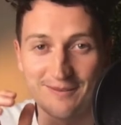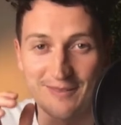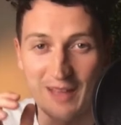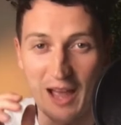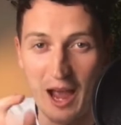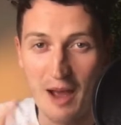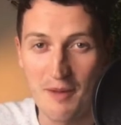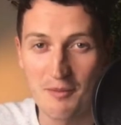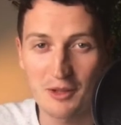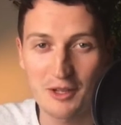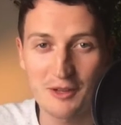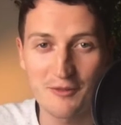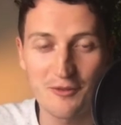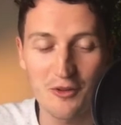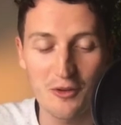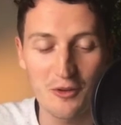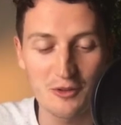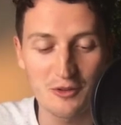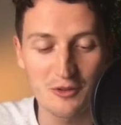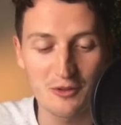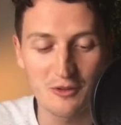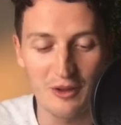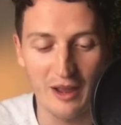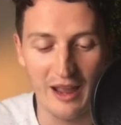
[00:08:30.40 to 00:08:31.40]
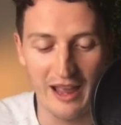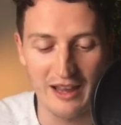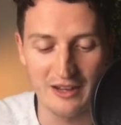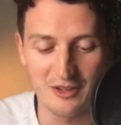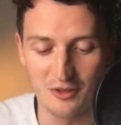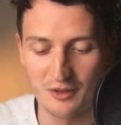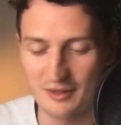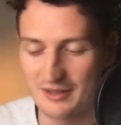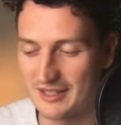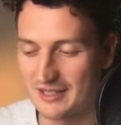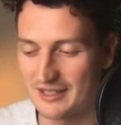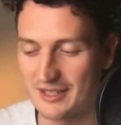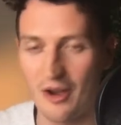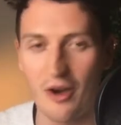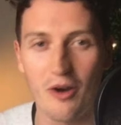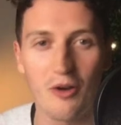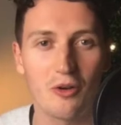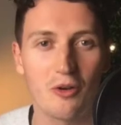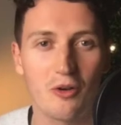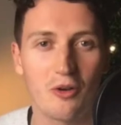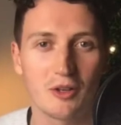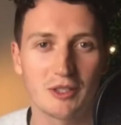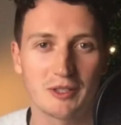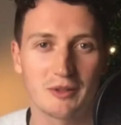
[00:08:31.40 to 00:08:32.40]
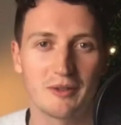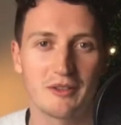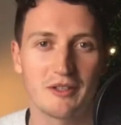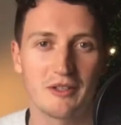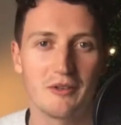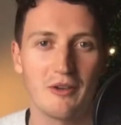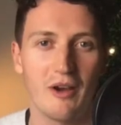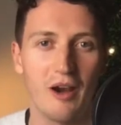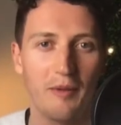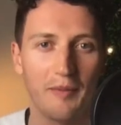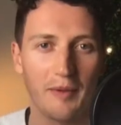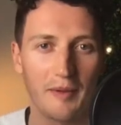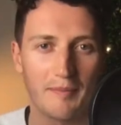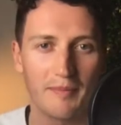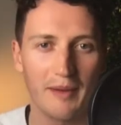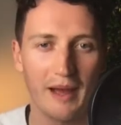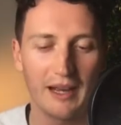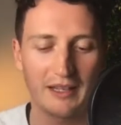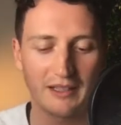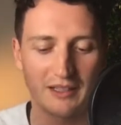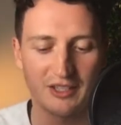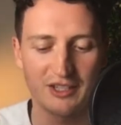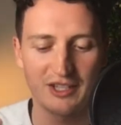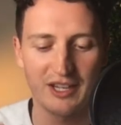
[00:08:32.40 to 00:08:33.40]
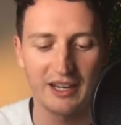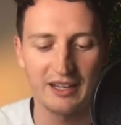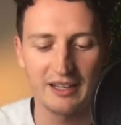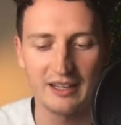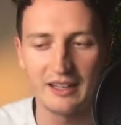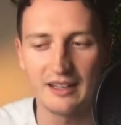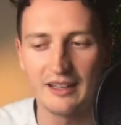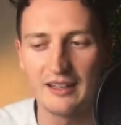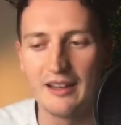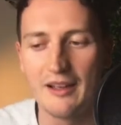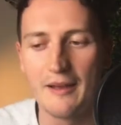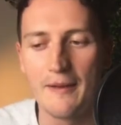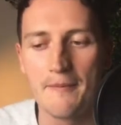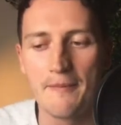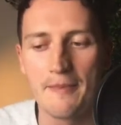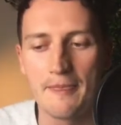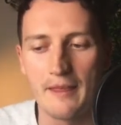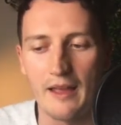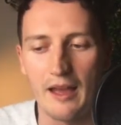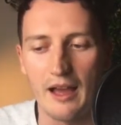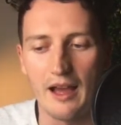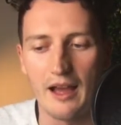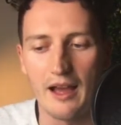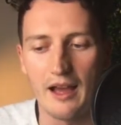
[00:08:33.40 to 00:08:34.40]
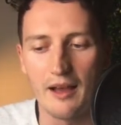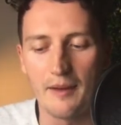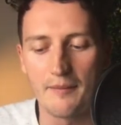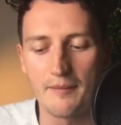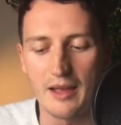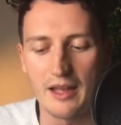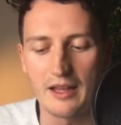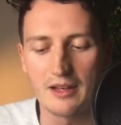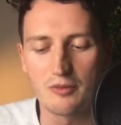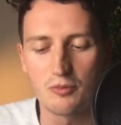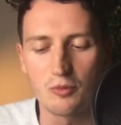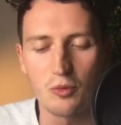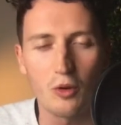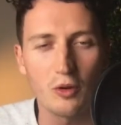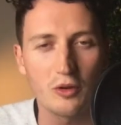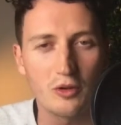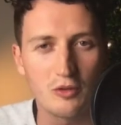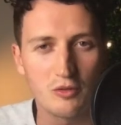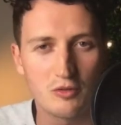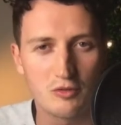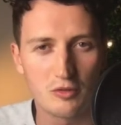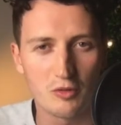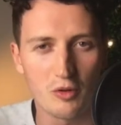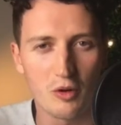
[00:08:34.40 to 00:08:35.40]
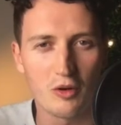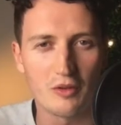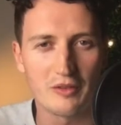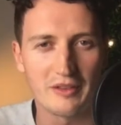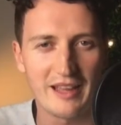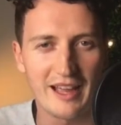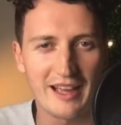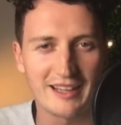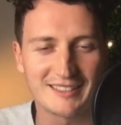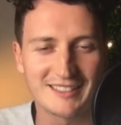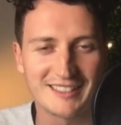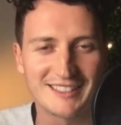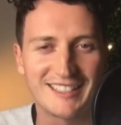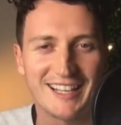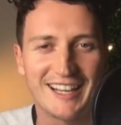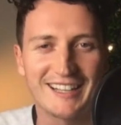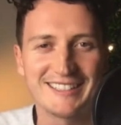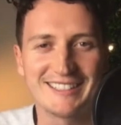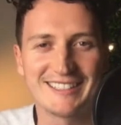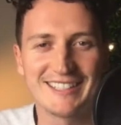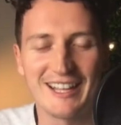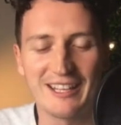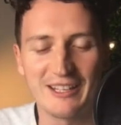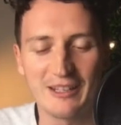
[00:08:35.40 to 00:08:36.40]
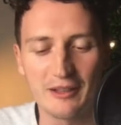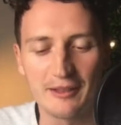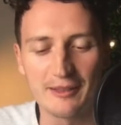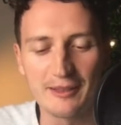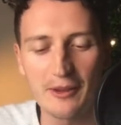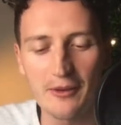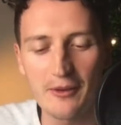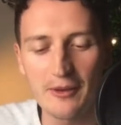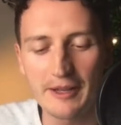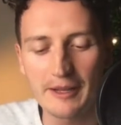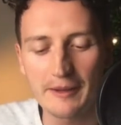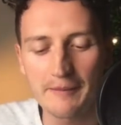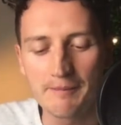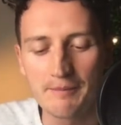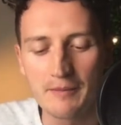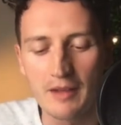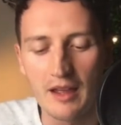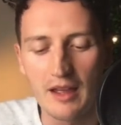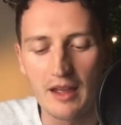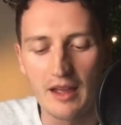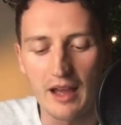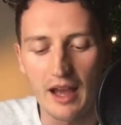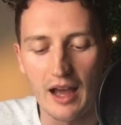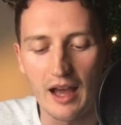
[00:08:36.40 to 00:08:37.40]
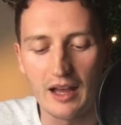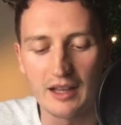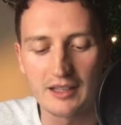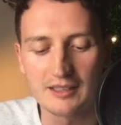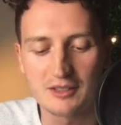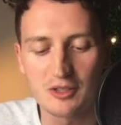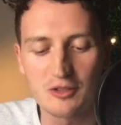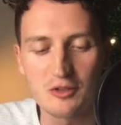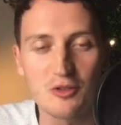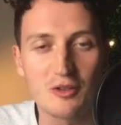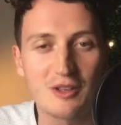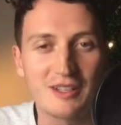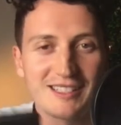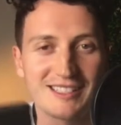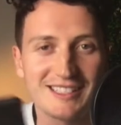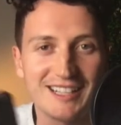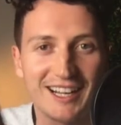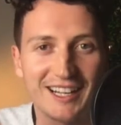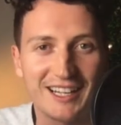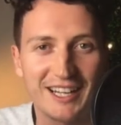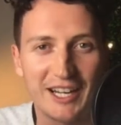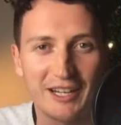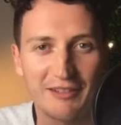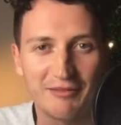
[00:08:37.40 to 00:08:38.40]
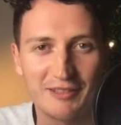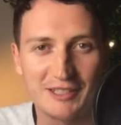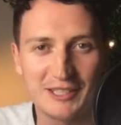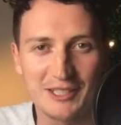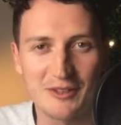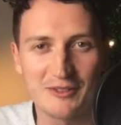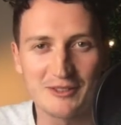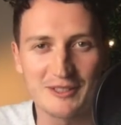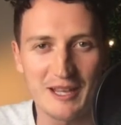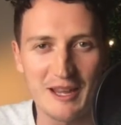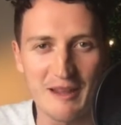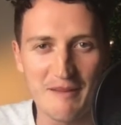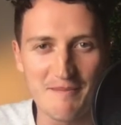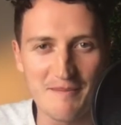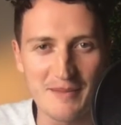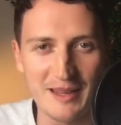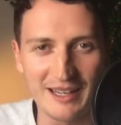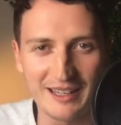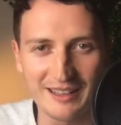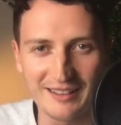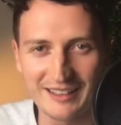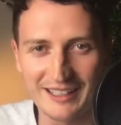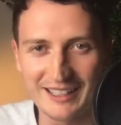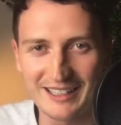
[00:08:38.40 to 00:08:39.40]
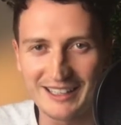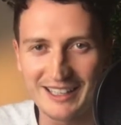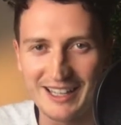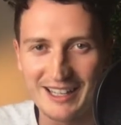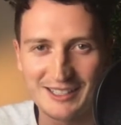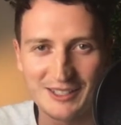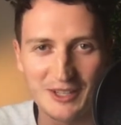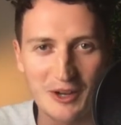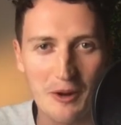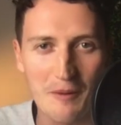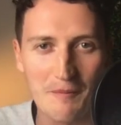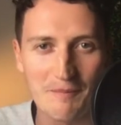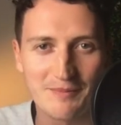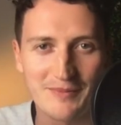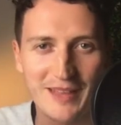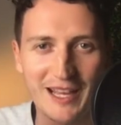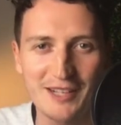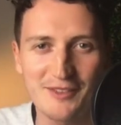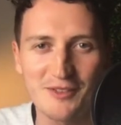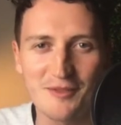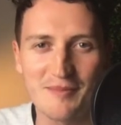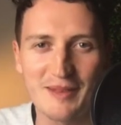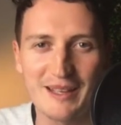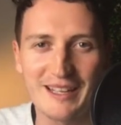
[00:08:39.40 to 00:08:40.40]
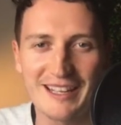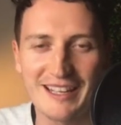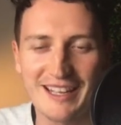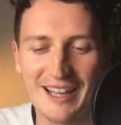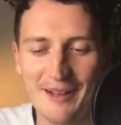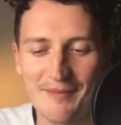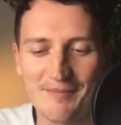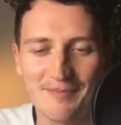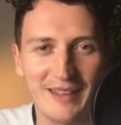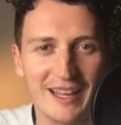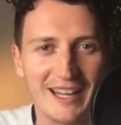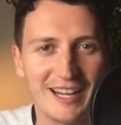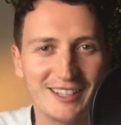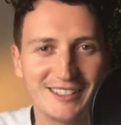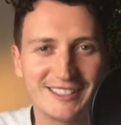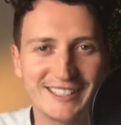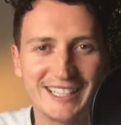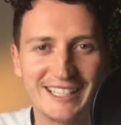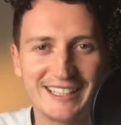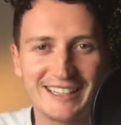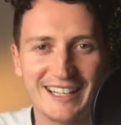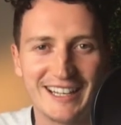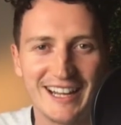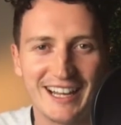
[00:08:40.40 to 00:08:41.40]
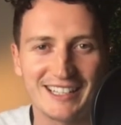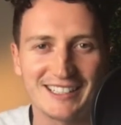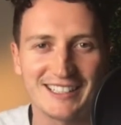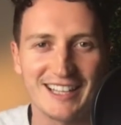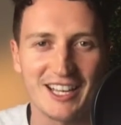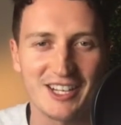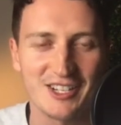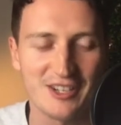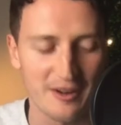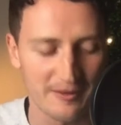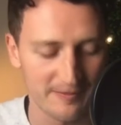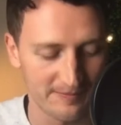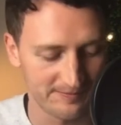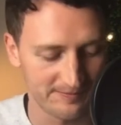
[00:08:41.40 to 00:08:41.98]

I'm looking forward to doing this whole course with you. I'll be back to check in and walk you through all the exercises that you're learning, so you can start getting results immediately. So thanks for being here, and I'll see you in the next lecture.